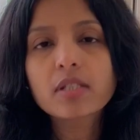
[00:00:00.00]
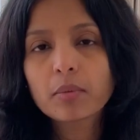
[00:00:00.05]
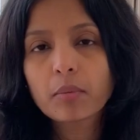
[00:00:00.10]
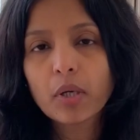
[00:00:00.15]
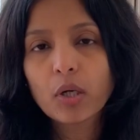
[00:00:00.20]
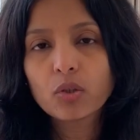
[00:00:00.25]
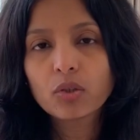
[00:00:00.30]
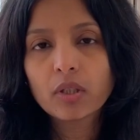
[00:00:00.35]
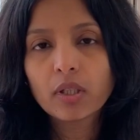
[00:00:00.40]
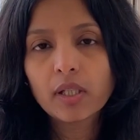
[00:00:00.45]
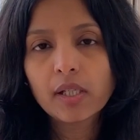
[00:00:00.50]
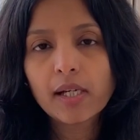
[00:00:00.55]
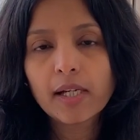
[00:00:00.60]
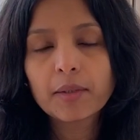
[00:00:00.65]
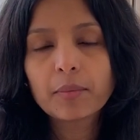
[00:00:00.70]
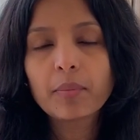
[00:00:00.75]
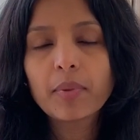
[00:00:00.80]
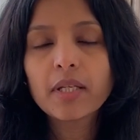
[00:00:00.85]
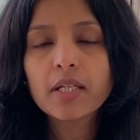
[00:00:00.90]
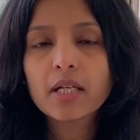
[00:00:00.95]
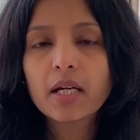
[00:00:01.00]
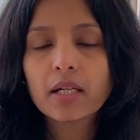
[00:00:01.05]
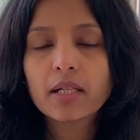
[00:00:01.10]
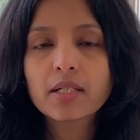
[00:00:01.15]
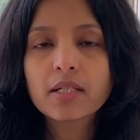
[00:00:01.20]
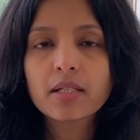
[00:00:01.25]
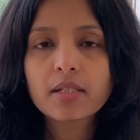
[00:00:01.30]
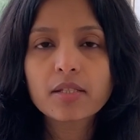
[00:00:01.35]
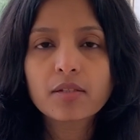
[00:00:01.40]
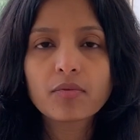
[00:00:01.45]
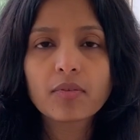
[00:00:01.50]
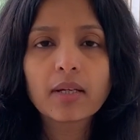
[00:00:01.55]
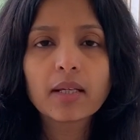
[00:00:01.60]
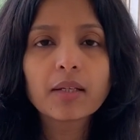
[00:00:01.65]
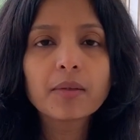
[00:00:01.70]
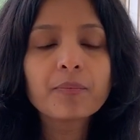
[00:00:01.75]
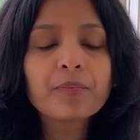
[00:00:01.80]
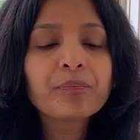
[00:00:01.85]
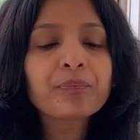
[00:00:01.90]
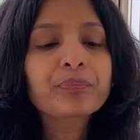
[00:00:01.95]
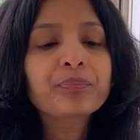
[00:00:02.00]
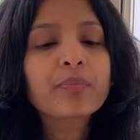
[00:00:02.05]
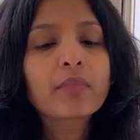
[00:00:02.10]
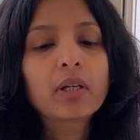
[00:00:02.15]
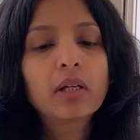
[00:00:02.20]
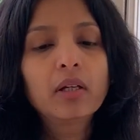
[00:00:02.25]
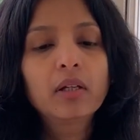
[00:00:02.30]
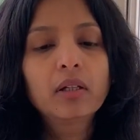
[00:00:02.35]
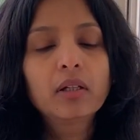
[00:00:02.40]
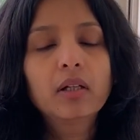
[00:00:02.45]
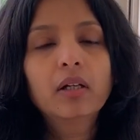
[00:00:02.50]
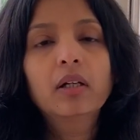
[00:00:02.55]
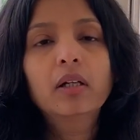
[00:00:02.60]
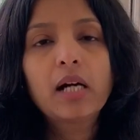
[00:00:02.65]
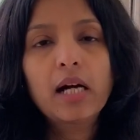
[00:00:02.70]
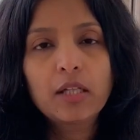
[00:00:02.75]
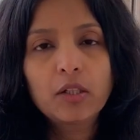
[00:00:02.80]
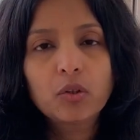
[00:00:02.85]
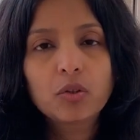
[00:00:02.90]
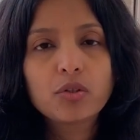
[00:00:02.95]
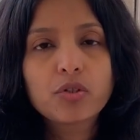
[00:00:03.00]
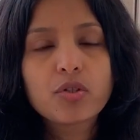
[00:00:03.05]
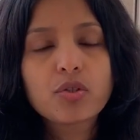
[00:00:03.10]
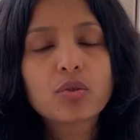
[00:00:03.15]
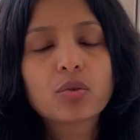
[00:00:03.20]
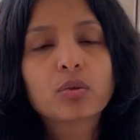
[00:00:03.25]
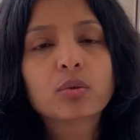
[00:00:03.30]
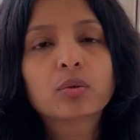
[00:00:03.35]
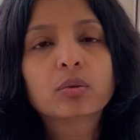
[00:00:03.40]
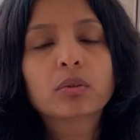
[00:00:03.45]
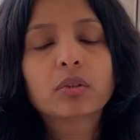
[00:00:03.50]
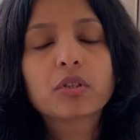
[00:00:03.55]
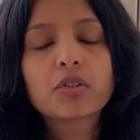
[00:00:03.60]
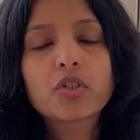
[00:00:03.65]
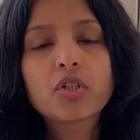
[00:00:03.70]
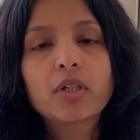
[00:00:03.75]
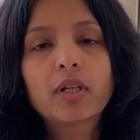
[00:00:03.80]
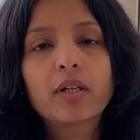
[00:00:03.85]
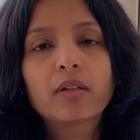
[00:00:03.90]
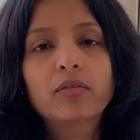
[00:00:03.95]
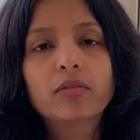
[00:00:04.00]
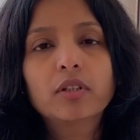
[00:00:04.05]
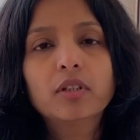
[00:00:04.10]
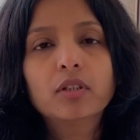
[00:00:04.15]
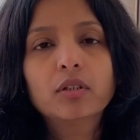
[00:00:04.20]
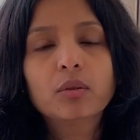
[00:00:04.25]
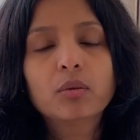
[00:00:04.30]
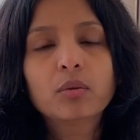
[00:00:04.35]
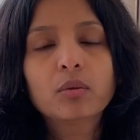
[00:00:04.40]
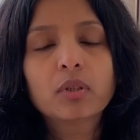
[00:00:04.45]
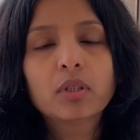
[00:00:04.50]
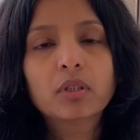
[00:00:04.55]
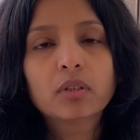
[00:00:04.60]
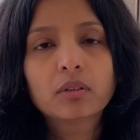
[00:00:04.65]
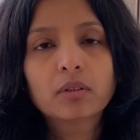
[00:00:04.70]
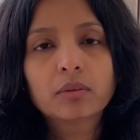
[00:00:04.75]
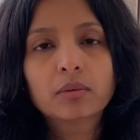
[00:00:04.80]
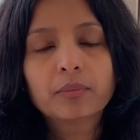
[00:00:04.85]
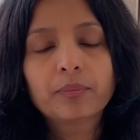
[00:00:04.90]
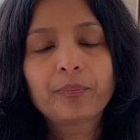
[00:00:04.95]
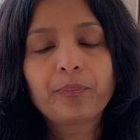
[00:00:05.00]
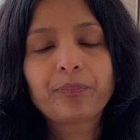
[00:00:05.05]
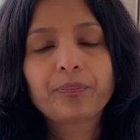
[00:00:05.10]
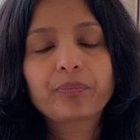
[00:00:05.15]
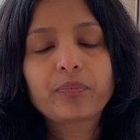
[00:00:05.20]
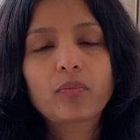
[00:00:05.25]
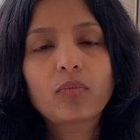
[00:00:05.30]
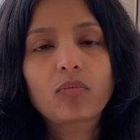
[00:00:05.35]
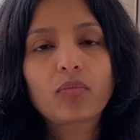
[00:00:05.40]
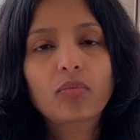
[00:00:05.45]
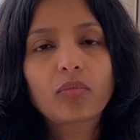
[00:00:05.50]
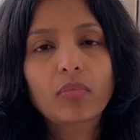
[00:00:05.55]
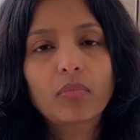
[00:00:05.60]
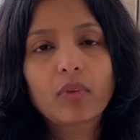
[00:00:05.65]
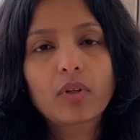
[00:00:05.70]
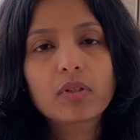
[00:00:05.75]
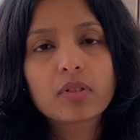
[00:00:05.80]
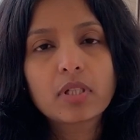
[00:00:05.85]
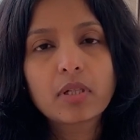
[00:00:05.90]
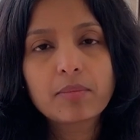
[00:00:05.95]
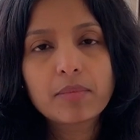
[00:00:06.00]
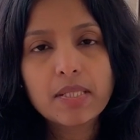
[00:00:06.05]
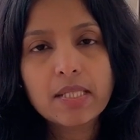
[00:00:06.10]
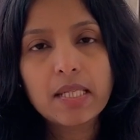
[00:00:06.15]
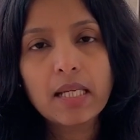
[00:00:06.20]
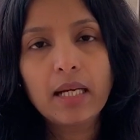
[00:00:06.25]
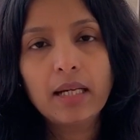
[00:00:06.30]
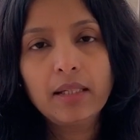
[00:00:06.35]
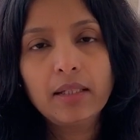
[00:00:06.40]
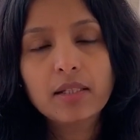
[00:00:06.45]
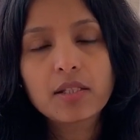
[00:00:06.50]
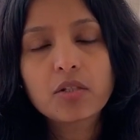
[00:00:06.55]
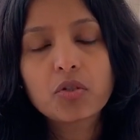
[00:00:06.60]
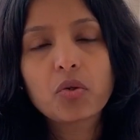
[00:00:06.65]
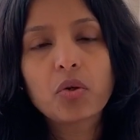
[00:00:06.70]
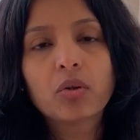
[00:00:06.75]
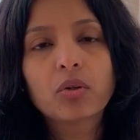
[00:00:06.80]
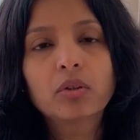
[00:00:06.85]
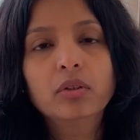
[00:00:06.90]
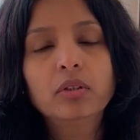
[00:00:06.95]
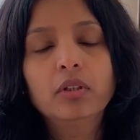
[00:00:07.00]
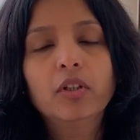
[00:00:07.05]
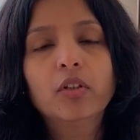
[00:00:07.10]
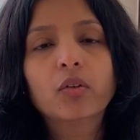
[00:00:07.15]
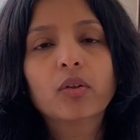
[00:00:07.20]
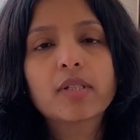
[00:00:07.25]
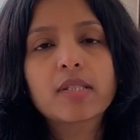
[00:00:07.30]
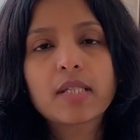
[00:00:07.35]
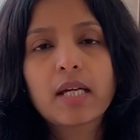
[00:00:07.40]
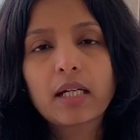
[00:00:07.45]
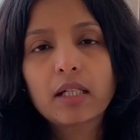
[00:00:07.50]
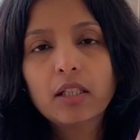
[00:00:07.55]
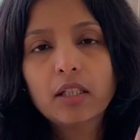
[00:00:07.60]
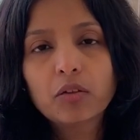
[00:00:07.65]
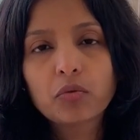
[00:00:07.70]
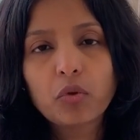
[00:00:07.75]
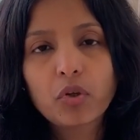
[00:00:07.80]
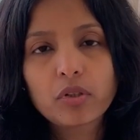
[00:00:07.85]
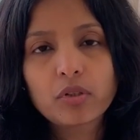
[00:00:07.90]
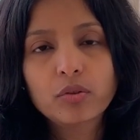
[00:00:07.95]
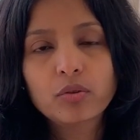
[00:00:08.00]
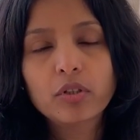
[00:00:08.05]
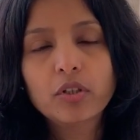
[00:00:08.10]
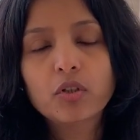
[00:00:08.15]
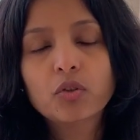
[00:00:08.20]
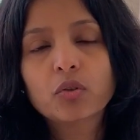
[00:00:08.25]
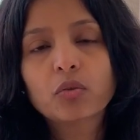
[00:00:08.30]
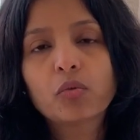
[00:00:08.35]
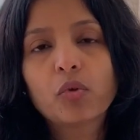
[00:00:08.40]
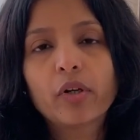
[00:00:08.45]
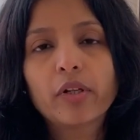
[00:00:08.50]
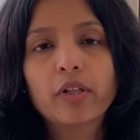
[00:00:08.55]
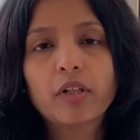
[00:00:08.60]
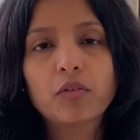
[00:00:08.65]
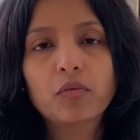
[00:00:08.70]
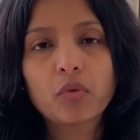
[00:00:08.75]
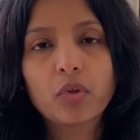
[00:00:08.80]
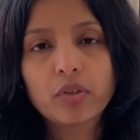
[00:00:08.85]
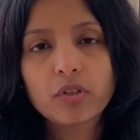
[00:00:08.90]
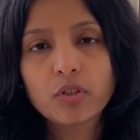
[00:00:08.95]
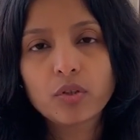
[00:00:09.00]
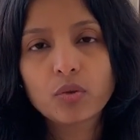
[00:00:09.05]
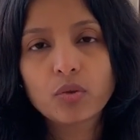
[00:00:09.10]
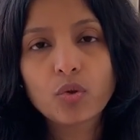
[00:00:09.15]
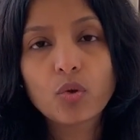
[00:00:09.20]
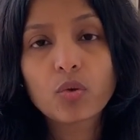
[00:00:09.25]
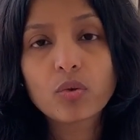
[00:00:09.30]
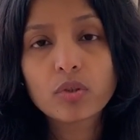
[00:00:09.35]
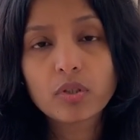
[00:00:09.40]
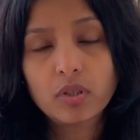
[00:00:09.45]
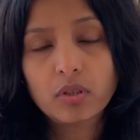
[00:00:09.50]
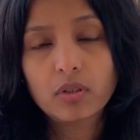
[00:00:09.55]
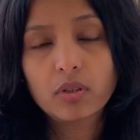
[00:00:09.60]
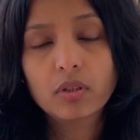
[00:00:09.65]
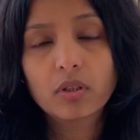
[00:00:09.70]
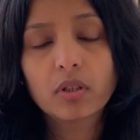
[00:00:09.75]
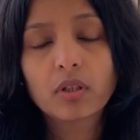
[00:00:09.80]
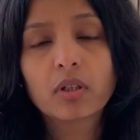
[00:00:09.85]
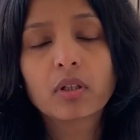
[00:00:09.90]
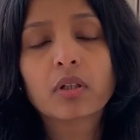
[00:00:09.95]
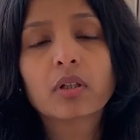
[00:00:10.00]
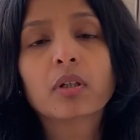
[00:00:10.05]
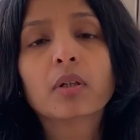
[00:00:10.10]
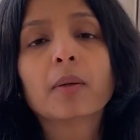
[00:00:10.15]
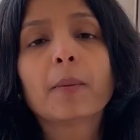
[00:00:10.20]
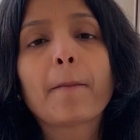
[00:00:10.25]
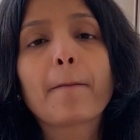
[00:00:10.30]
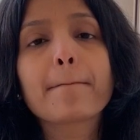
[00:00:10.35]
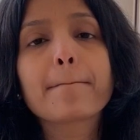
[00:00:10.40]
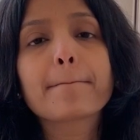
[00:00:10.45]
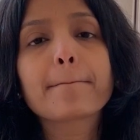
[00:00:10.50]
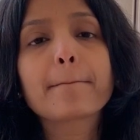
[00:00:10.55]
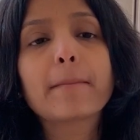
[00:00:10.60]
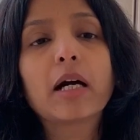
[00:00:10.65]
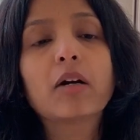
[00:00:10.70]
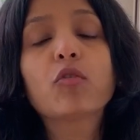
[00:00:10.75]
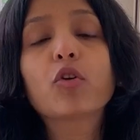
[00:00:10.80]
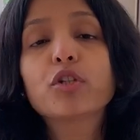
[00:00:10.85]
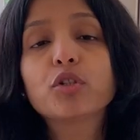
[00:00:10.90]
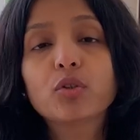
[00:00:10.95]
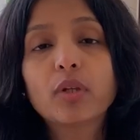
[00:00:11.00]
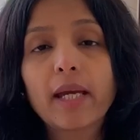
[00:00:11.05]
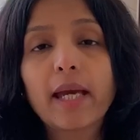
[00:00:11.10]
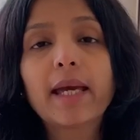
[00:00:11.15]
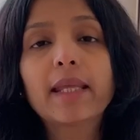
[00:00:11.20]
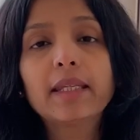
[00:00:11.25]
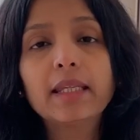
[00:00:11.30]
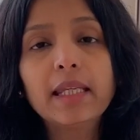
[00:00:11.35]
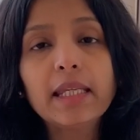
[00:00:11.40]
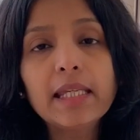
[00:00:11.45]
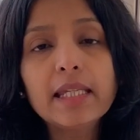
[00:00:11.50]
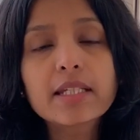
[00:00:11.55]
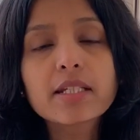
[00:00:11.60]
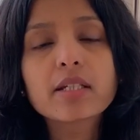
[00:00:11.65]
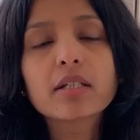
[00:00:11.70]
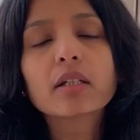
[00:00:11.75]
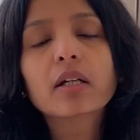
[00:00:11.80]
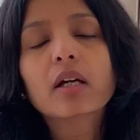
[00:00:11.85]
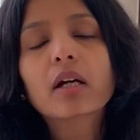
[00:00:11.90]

about the AIP diet as well. I'll also share with you some slides on exactly what you need to avoid and what you don't, what you can eat.